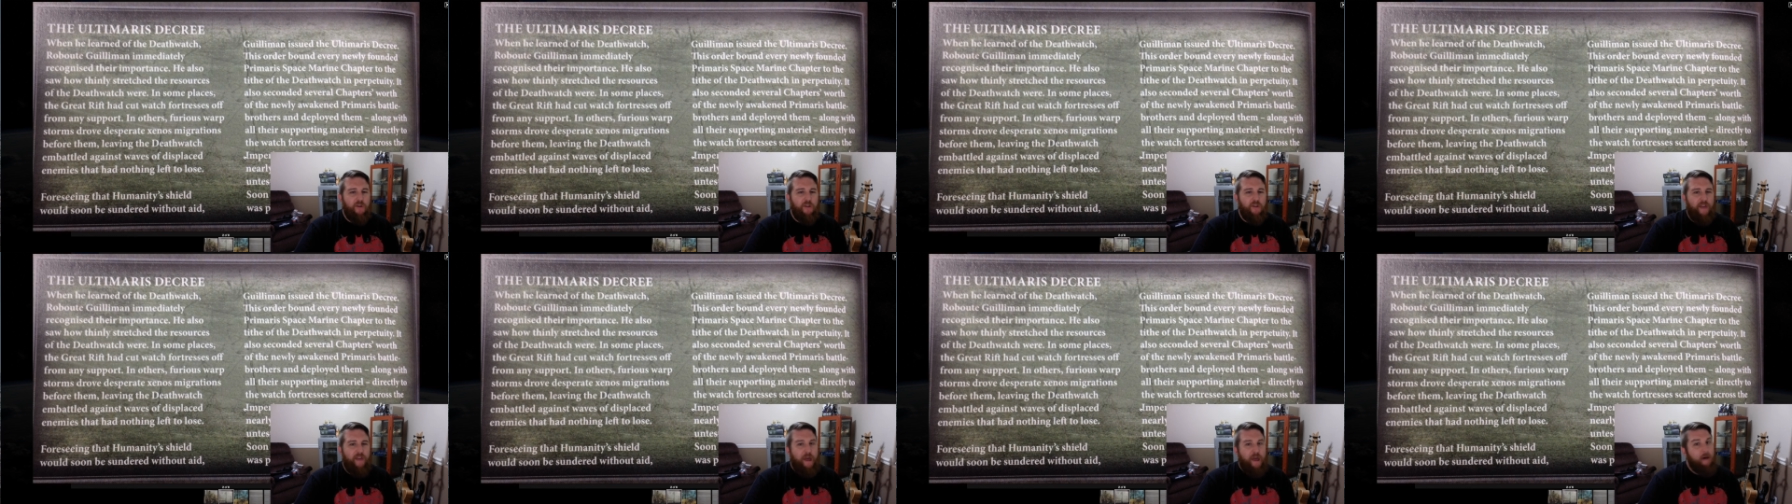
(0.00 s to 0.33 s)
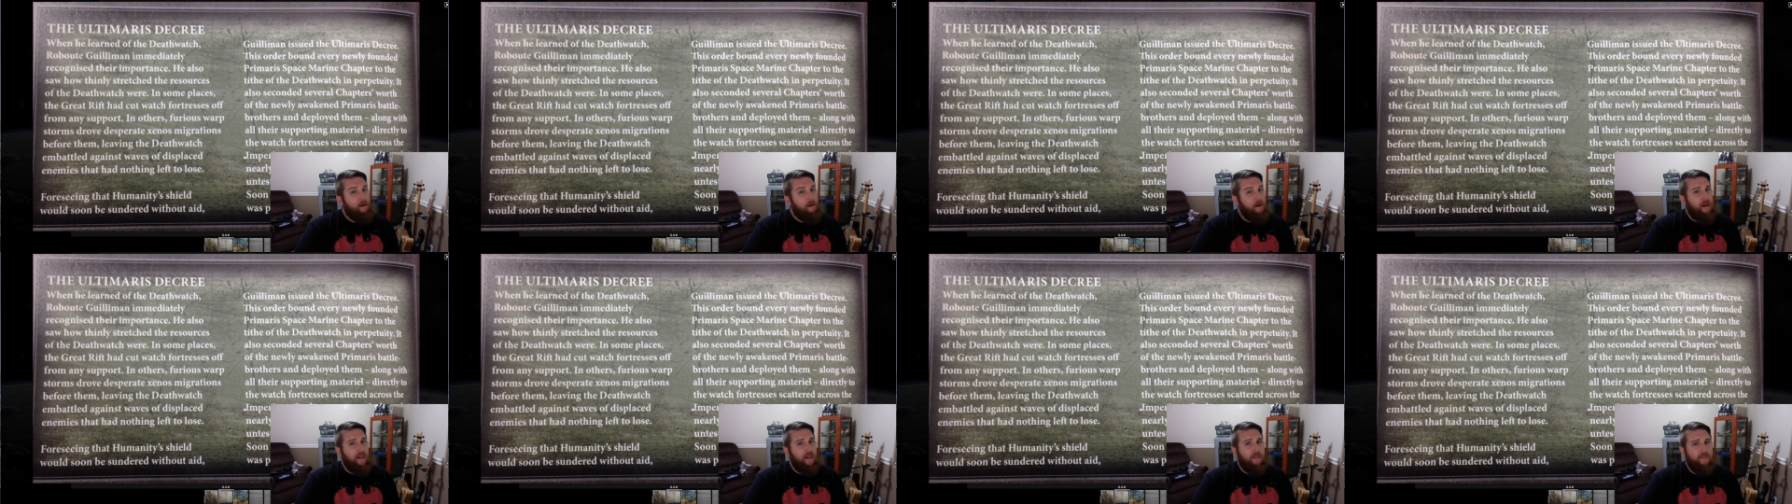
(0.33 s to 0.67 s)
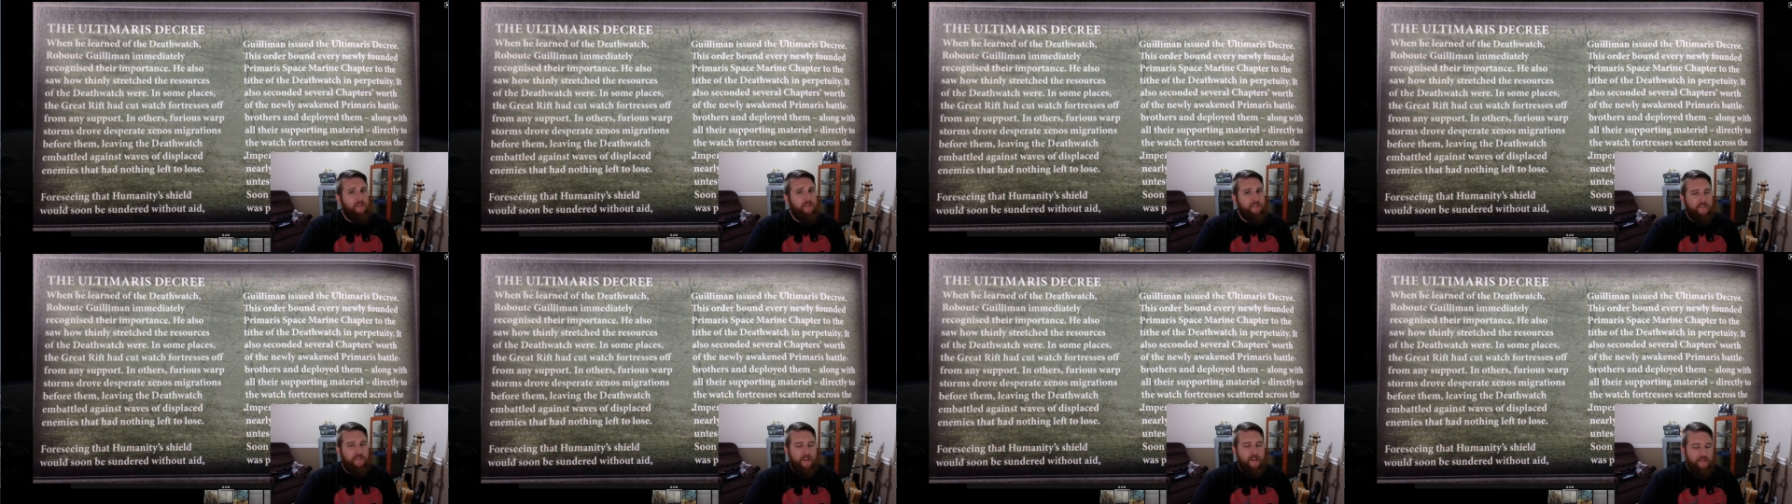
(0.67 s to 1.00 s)
of how all of
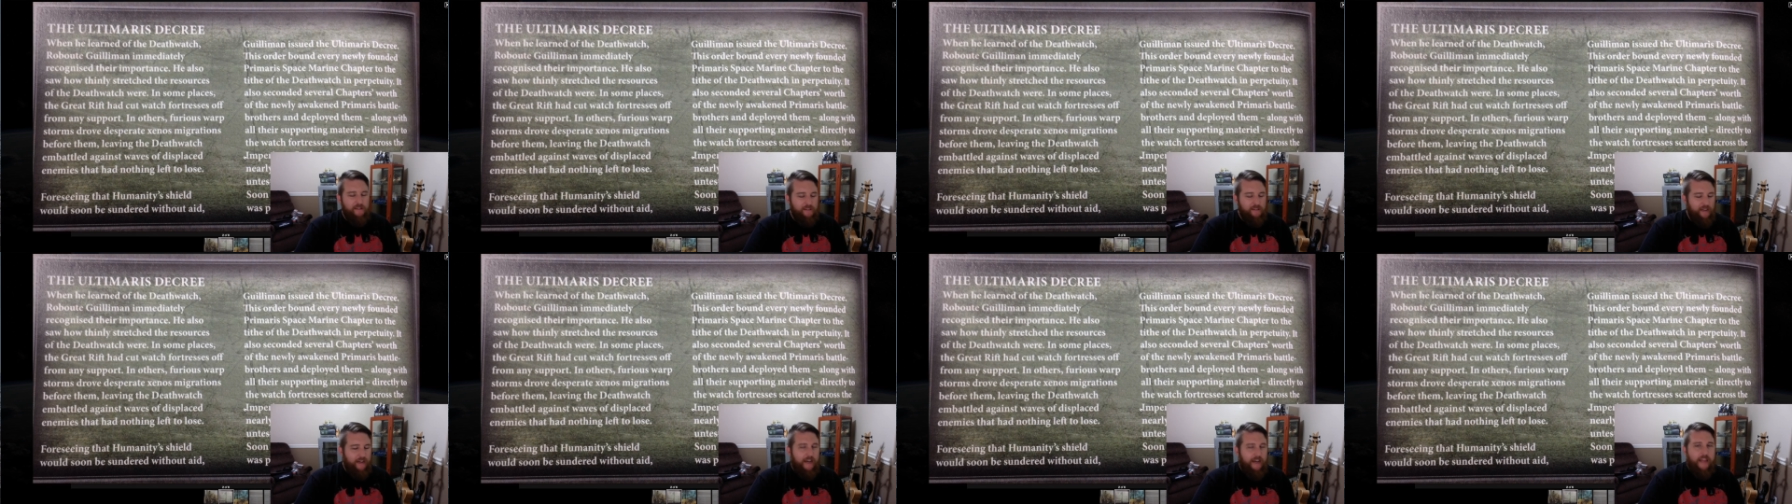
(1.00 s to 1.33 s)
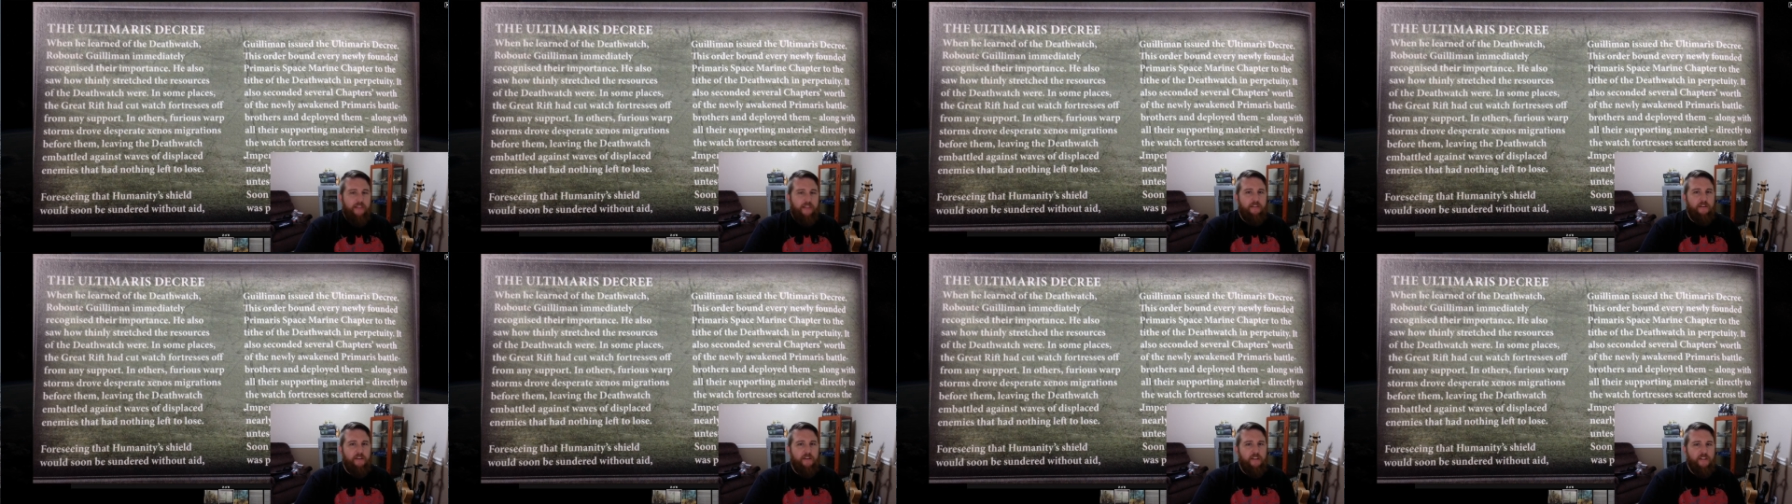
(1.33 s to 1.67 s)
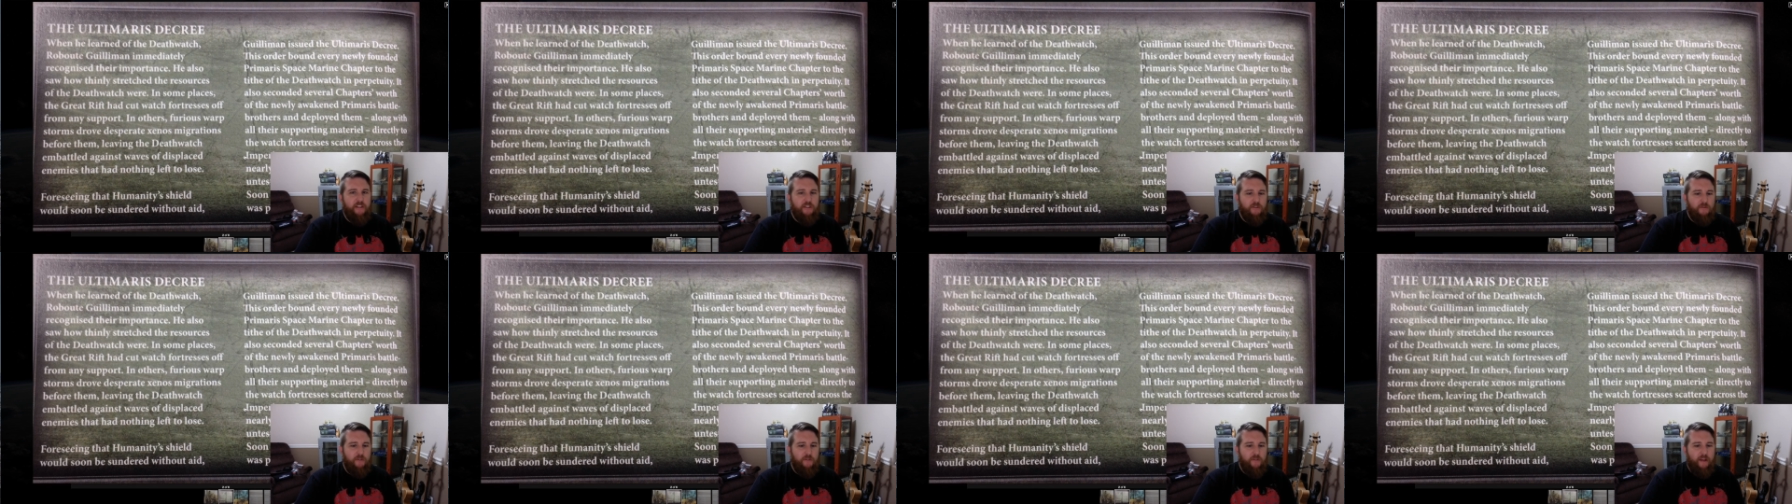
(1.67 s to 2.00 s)
a sudden in eighth
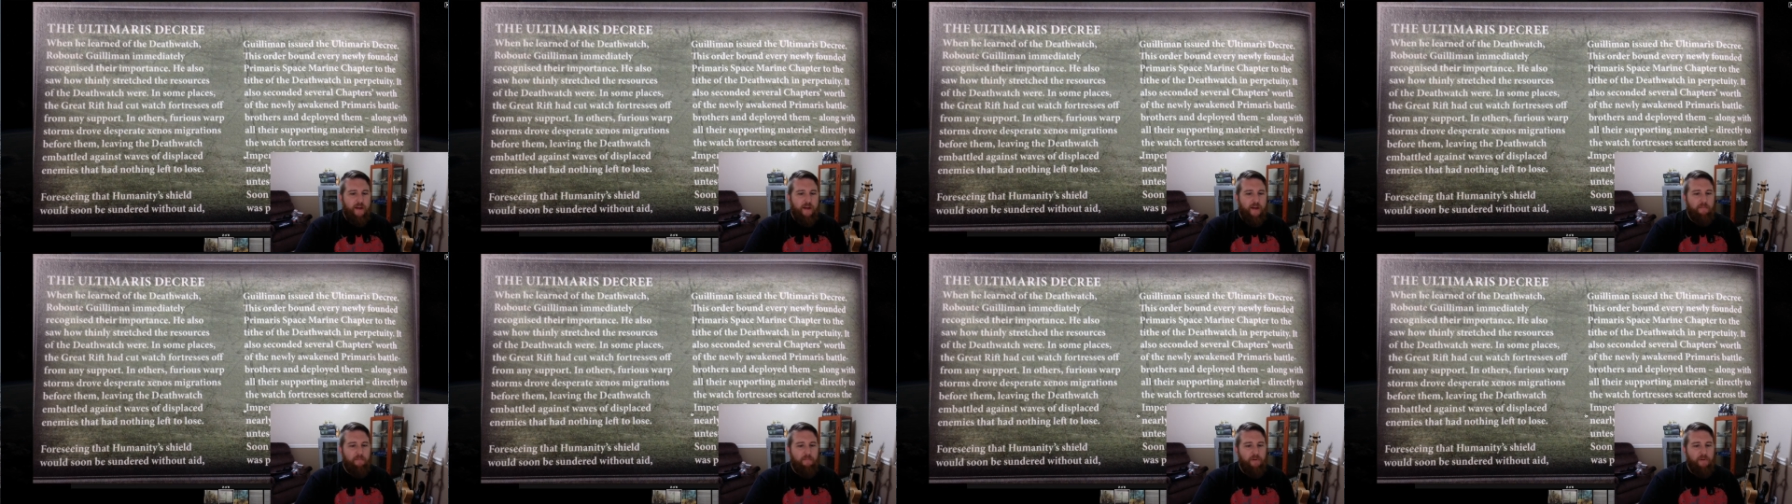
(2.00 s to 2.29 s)
edition we've got